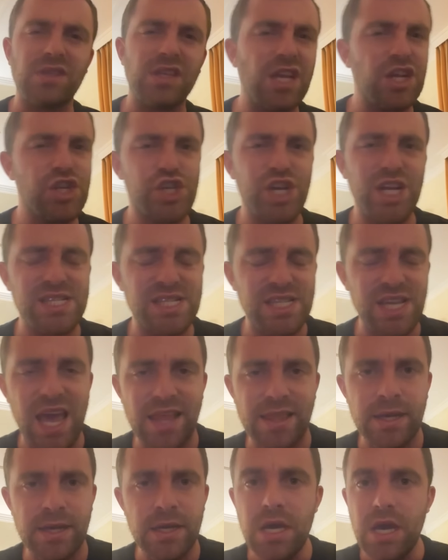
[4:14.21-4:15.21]
Chelsea
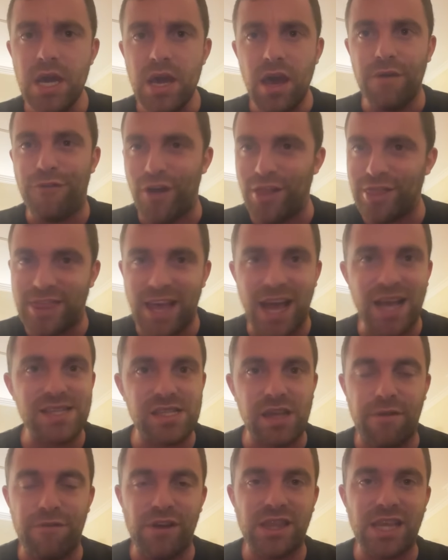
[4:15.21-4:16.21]
had a
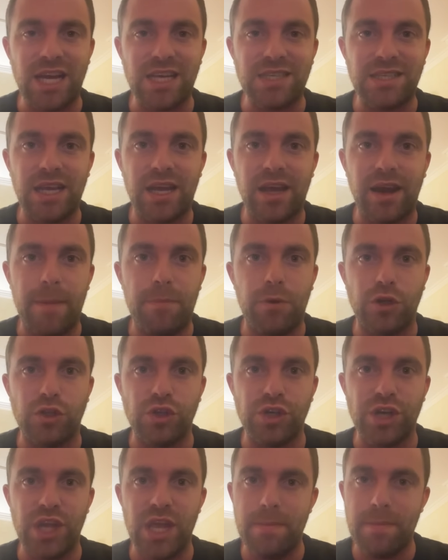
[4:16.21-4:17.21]
fantastic, fantastic report
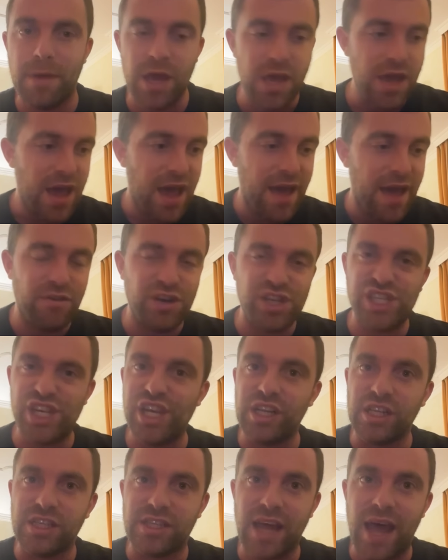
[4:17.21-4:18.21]
on him every
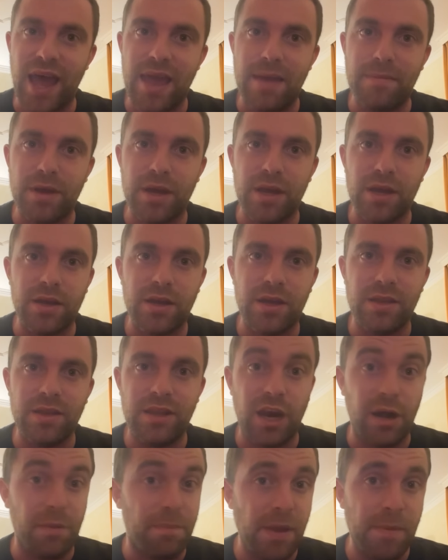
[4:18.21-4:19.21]
single time
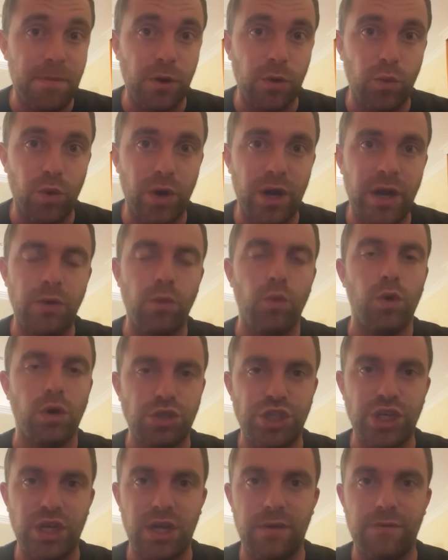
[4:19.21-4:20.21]
their people were
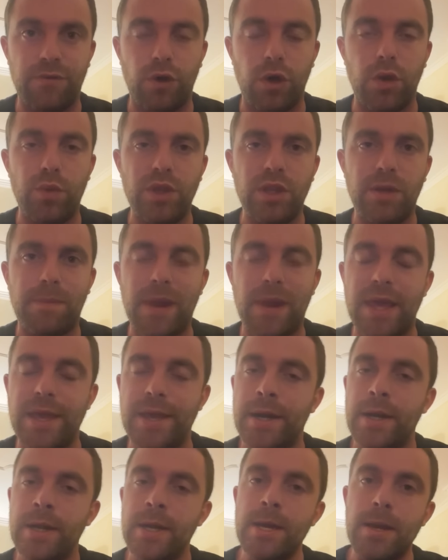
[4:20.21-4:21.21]
watching and following the
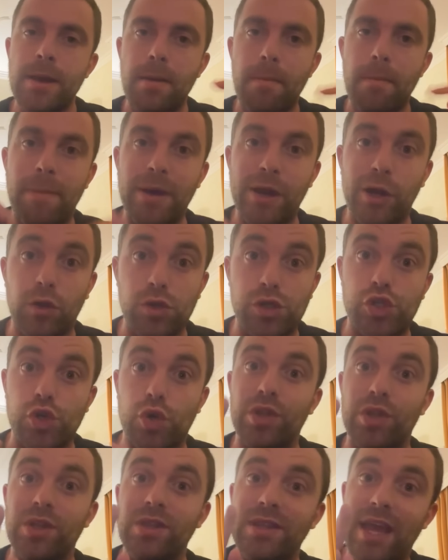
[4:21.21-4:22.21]
player. But
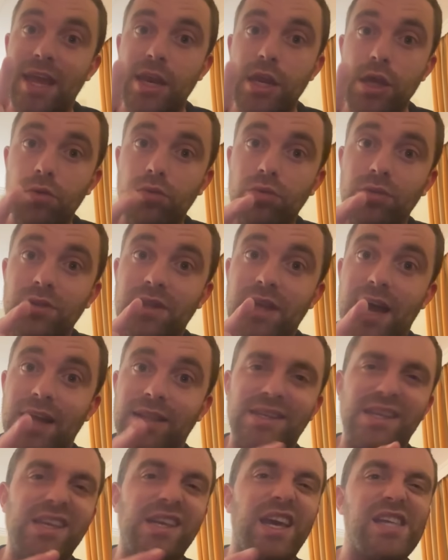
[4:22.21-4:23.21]
also, they knew
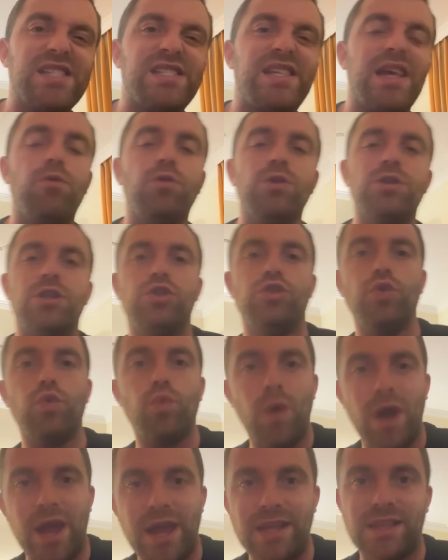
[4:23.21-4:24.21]
that in case they wanted to
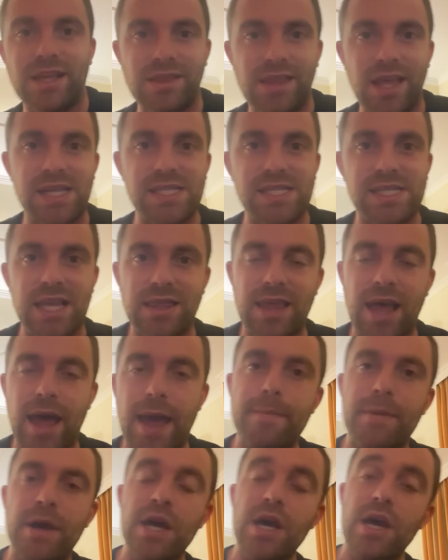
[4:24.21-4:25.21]
wait and take some
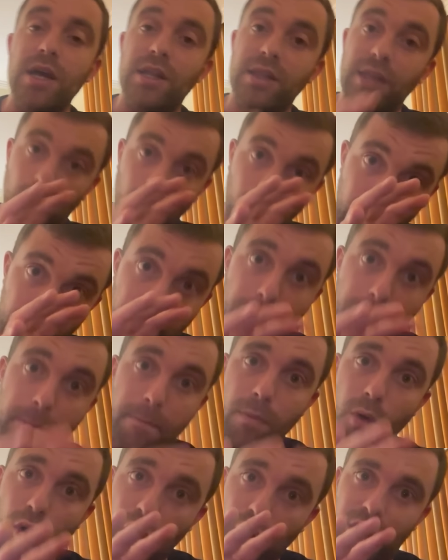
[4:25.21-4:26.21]
time, there were
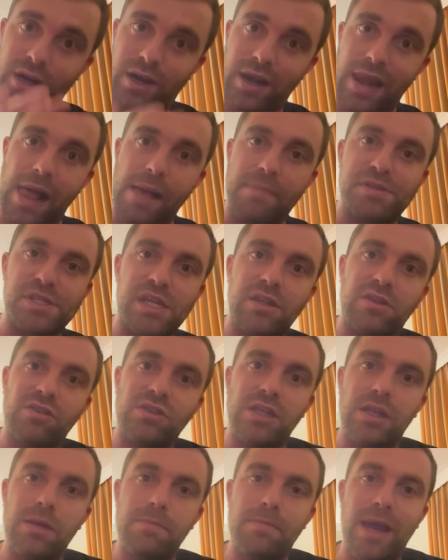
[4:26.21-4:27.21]
more clubs
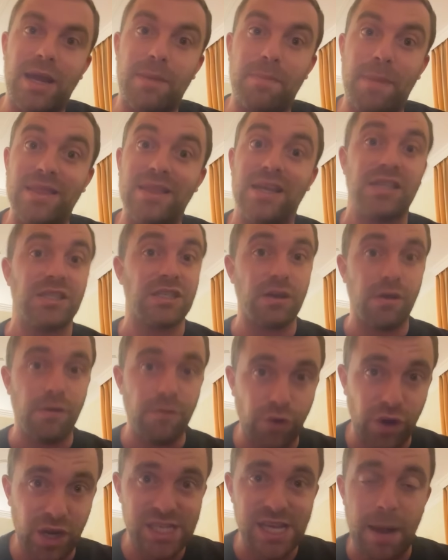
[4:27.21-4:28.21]
interested in Mike Penders.
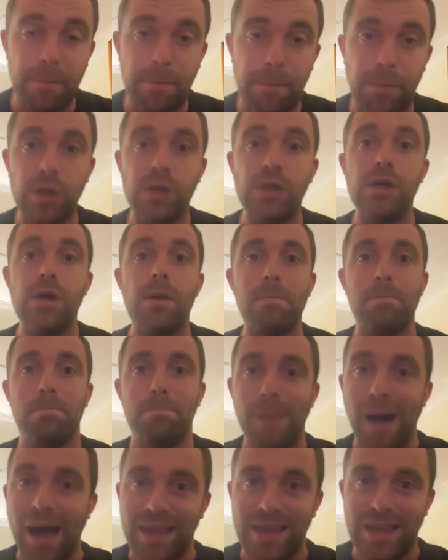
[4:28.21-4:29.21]
For example,
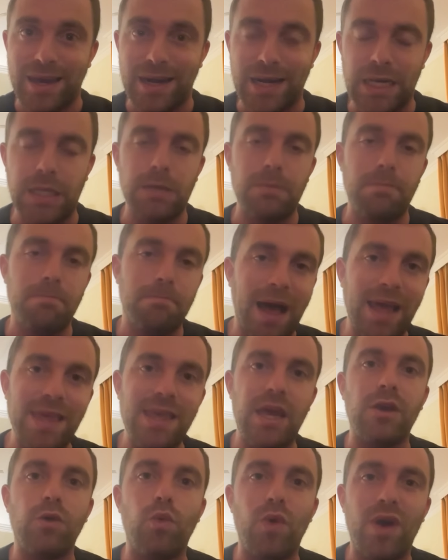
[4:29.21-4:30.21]
Bayern.
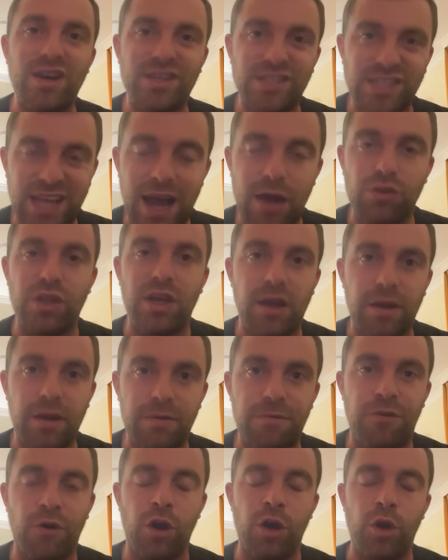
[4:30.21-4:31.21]
Bayern were scouting
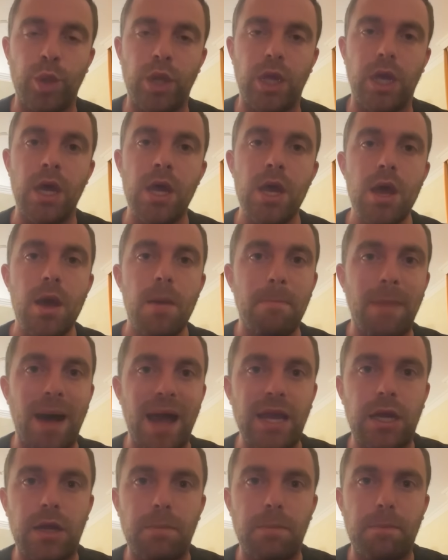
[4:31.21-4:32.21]
and following
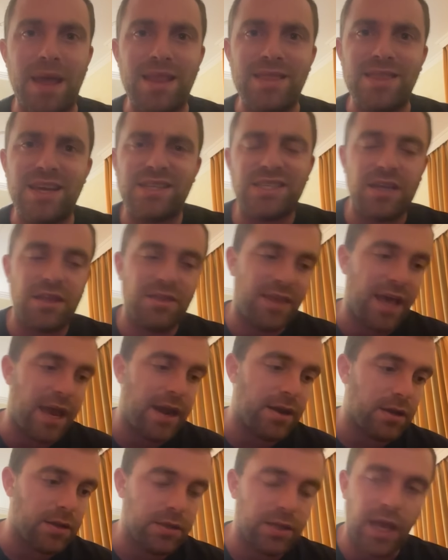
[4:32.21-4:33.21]
Mike Penders,
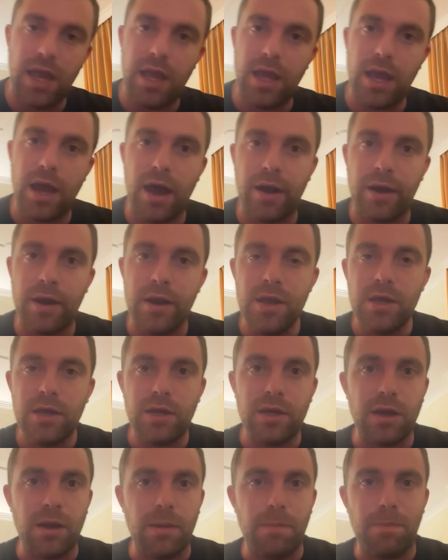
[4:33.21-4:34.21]
then they are
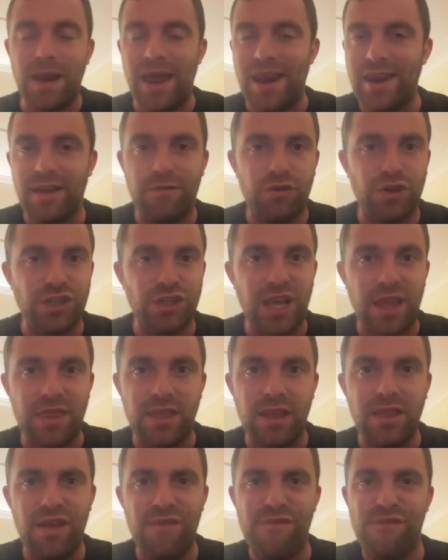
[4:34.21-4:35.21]
planning for
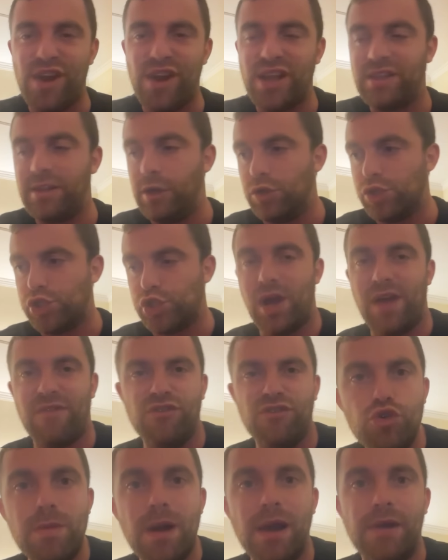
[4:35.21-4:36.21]
something different. They also have
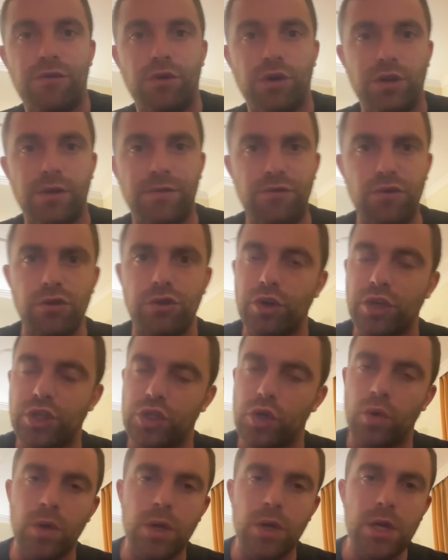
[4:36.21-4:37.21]
Nubel for the future,
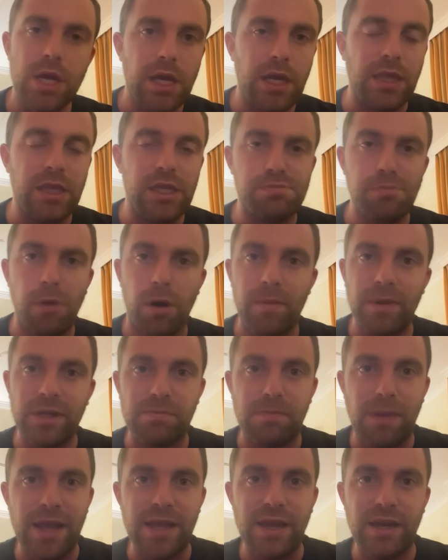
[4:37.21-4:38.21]
so in this
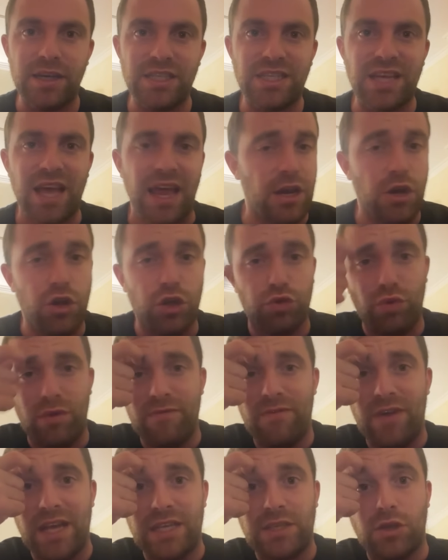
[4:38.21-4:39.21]
moment Bayern decided not to
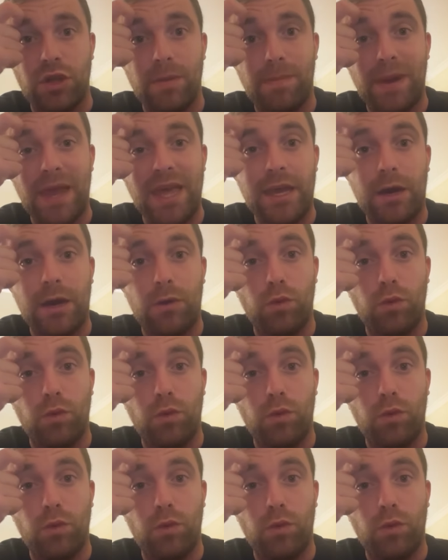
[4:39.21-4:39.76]
invest on the player.